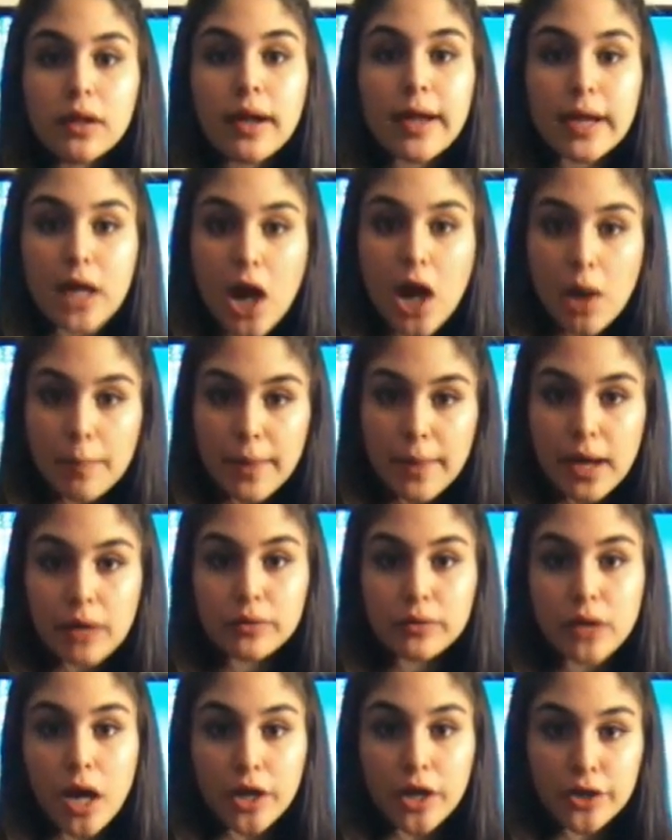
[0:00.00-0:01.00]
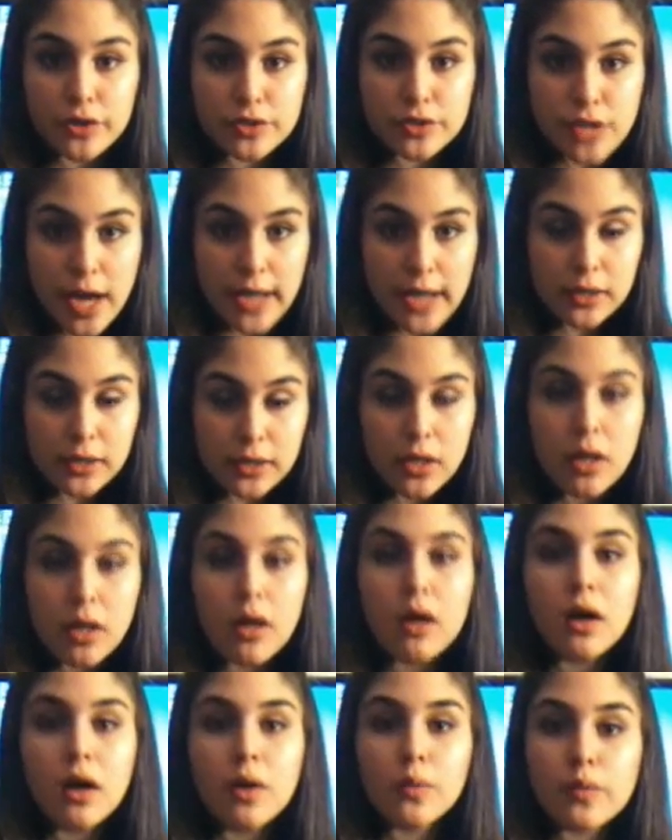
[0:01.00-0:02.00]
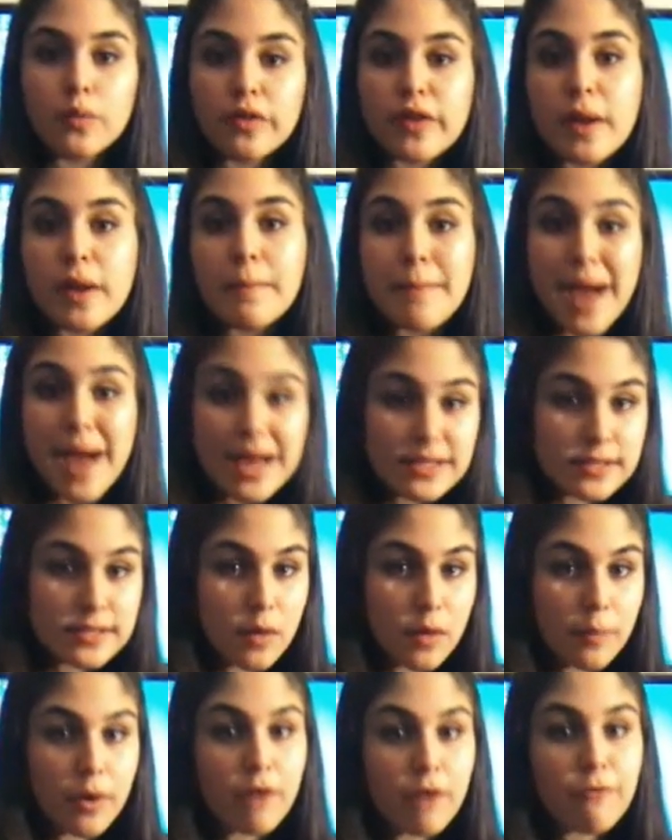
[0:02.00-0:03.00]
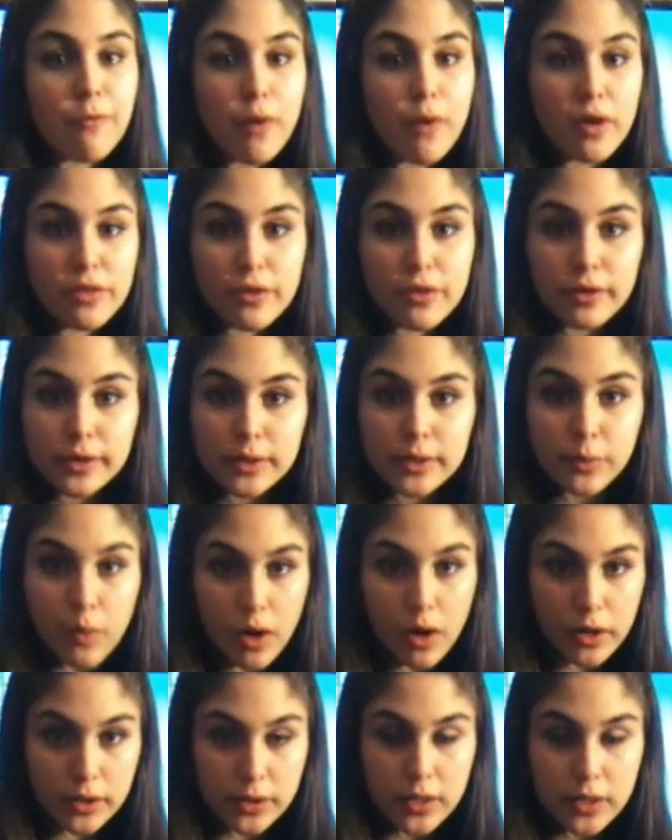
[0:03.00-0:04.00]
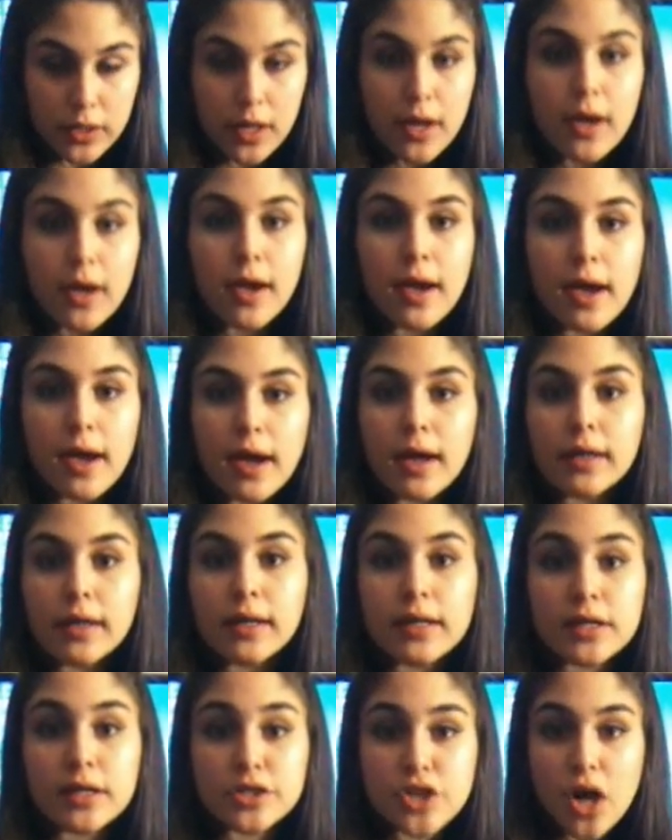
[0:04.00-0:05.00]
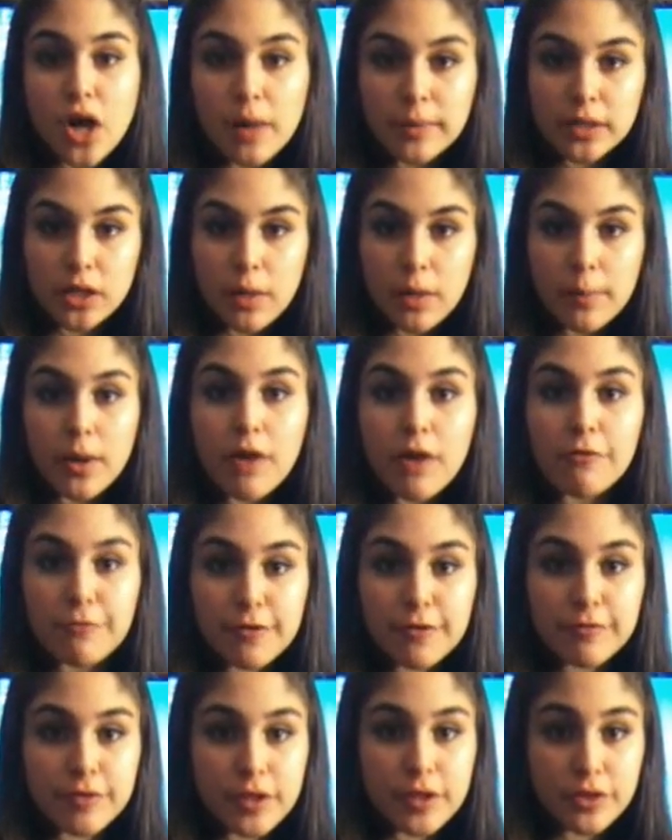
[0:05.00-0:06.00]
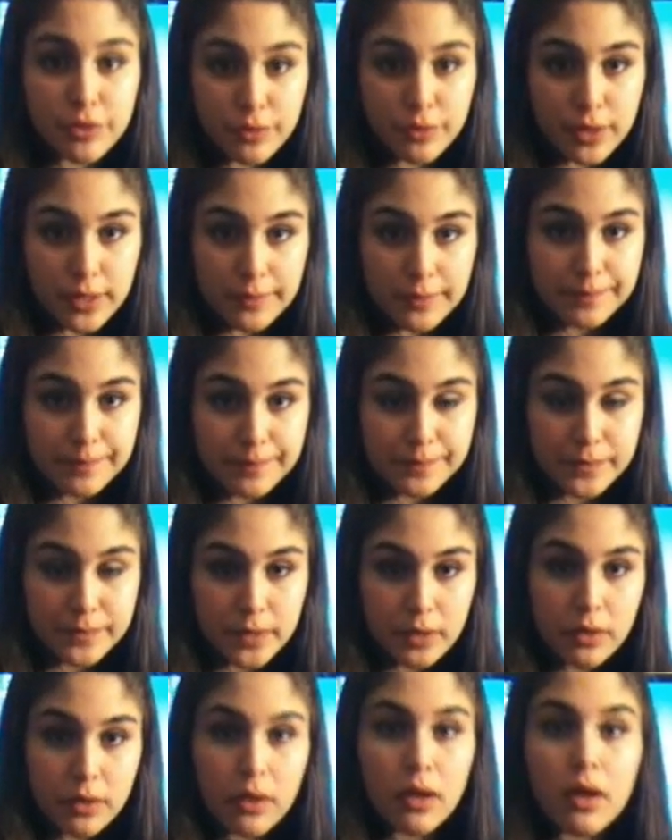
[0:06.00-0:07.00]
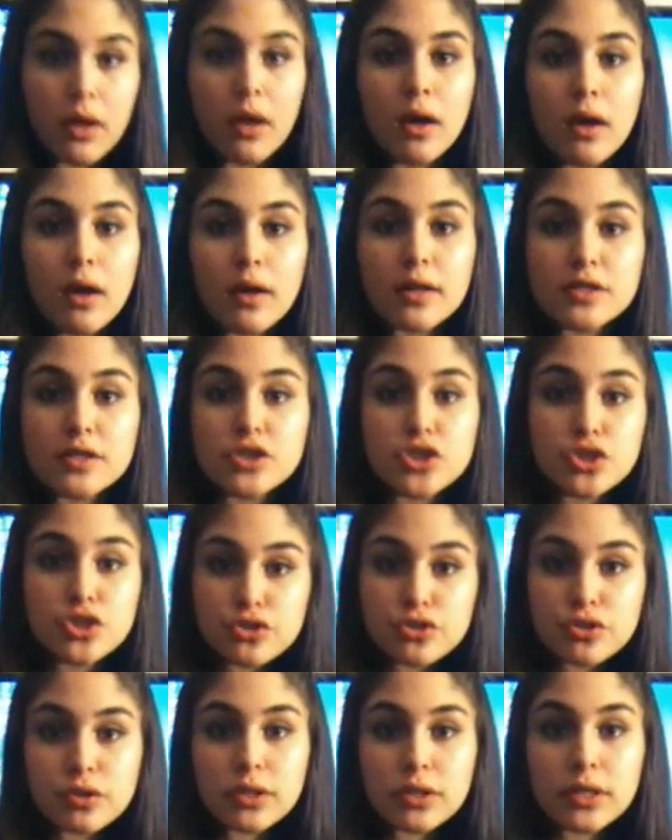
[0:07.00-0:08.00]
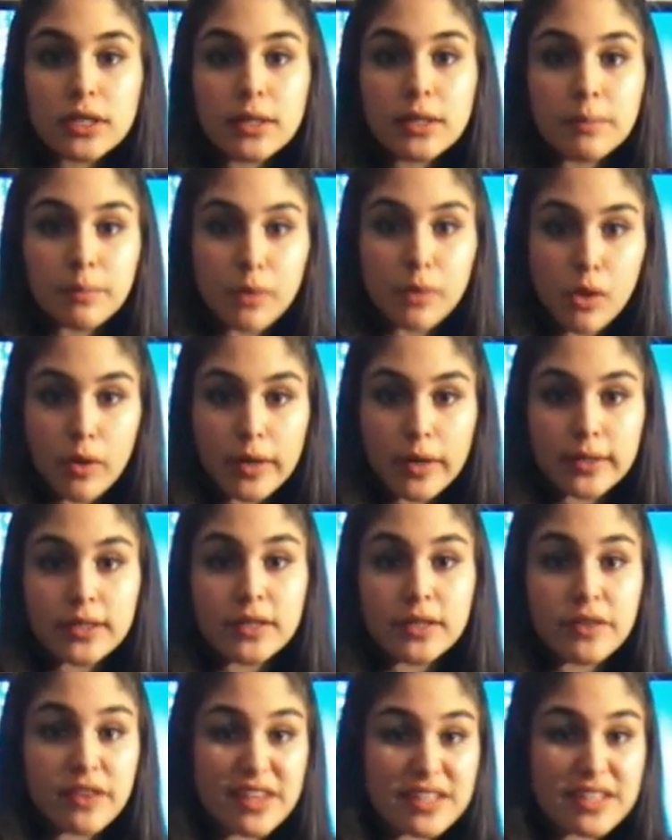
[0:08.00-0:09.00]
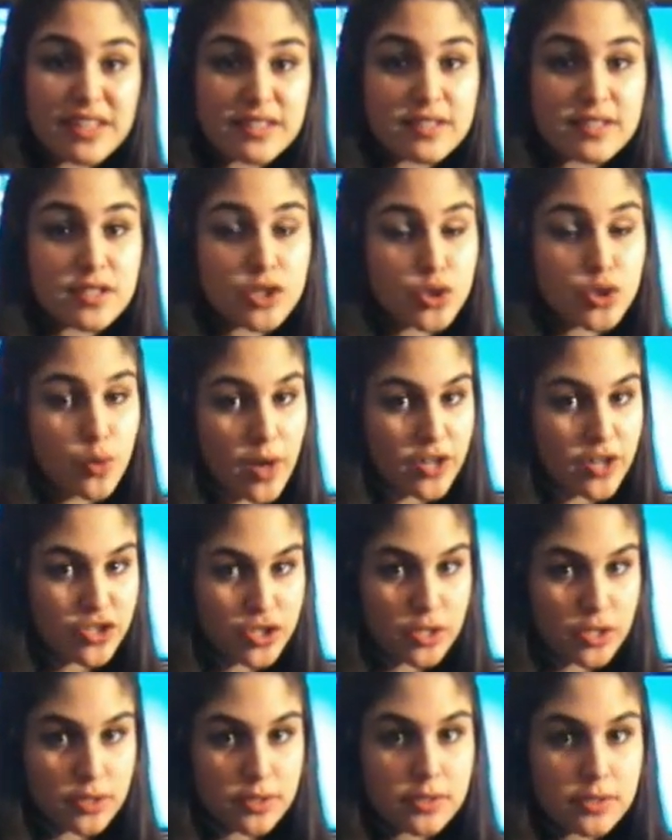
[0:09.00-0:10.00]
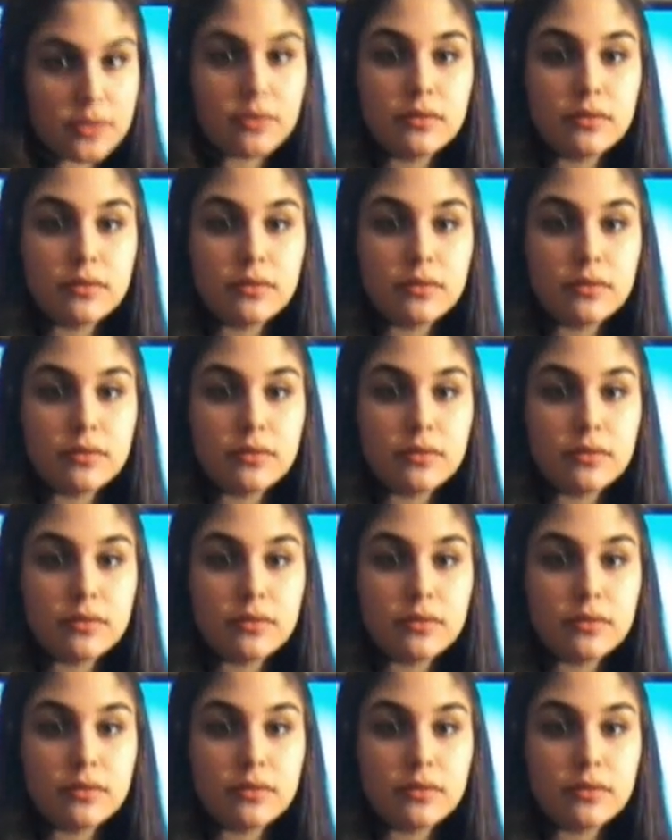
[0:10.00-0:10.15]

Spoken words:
a compound iodine with a mass number of 131 and an atomic number of 53 is usually employed in these situations.